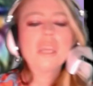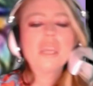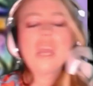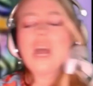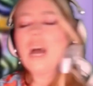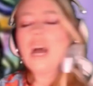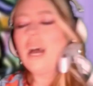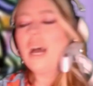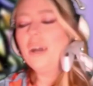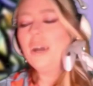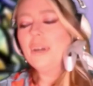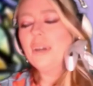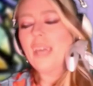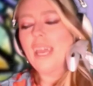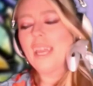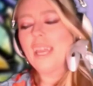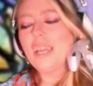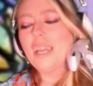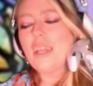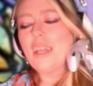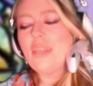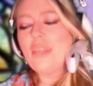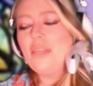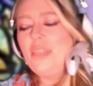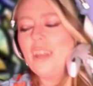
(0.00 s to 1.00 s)

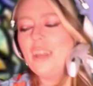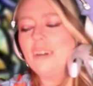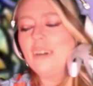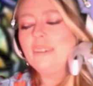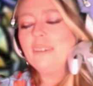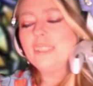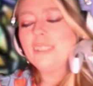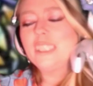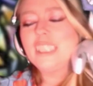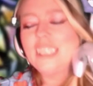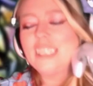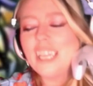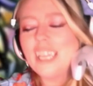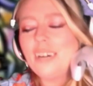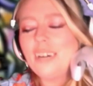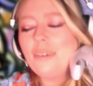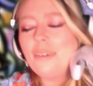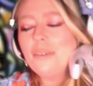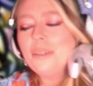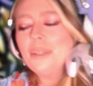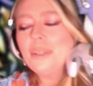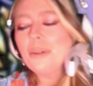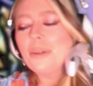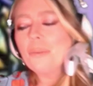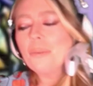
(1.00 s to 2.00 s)
Okay, they'll
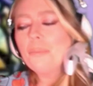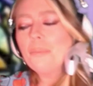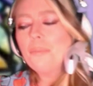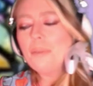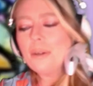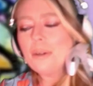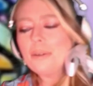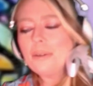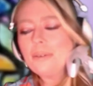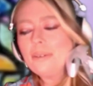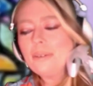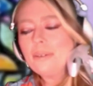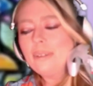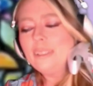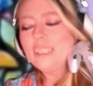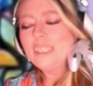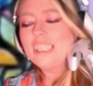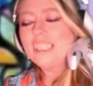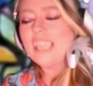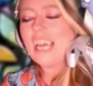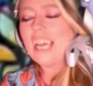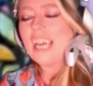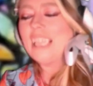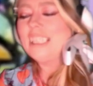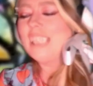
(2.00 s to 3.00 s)
sell your wounds
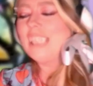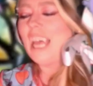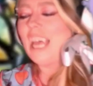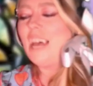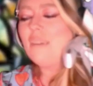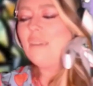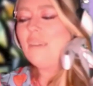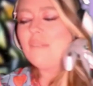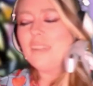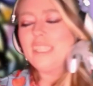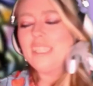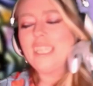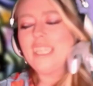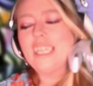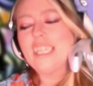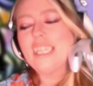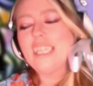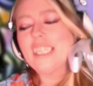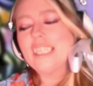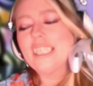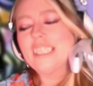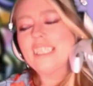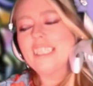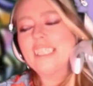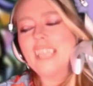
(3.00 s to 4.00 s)
as
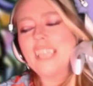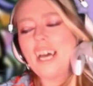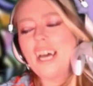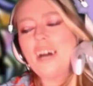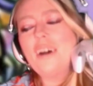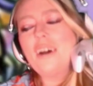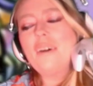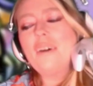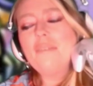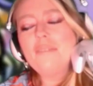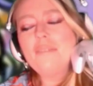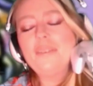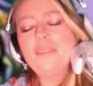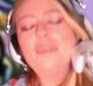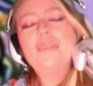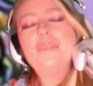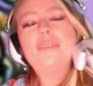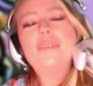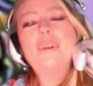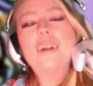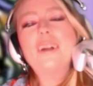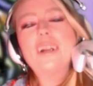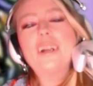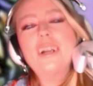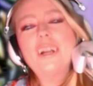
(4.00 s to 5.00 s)
evidence of
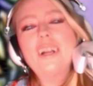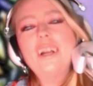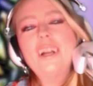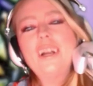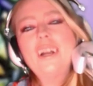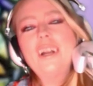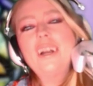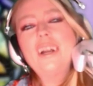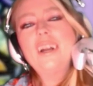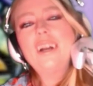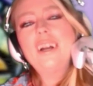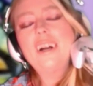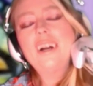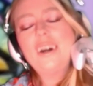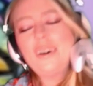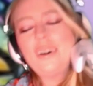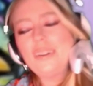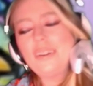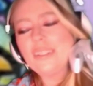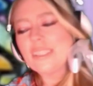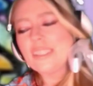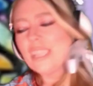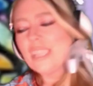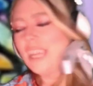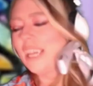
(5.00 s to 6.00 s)
your
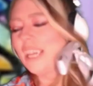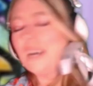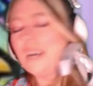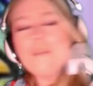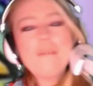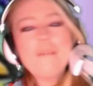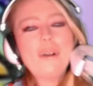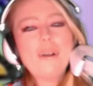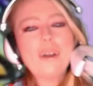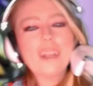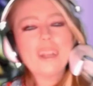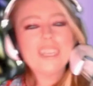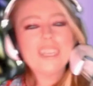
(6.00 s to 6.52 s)
holes. Come on.